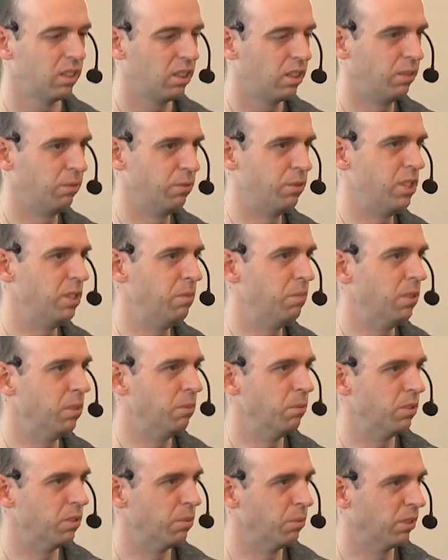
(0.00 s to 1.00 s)
your GPU
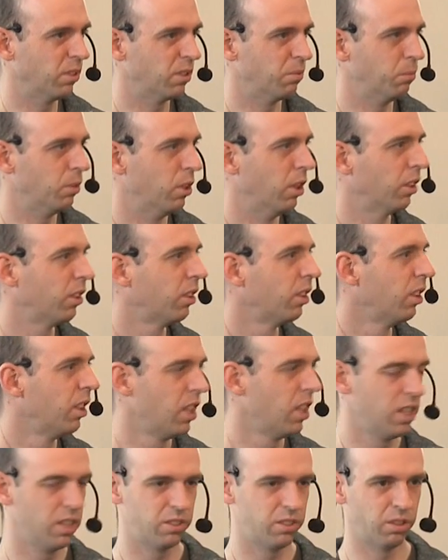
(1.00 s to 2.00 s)
is doing some work.
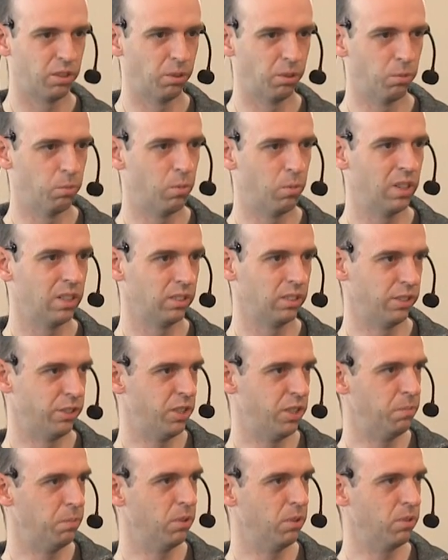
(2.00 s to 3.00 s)
So while the
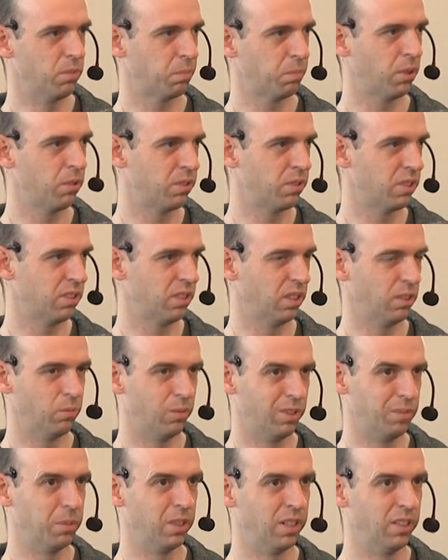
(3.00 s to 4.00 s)
GPU is processing
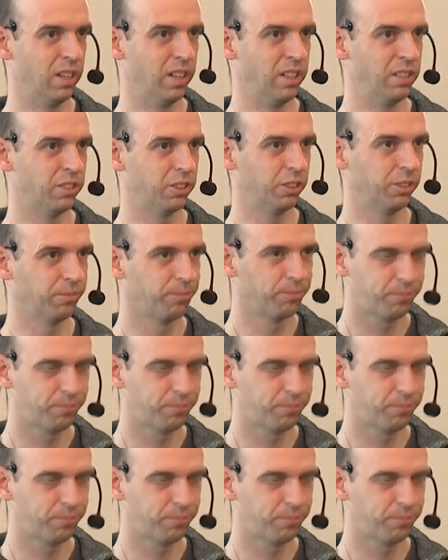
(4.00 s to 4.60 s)
one bit of data,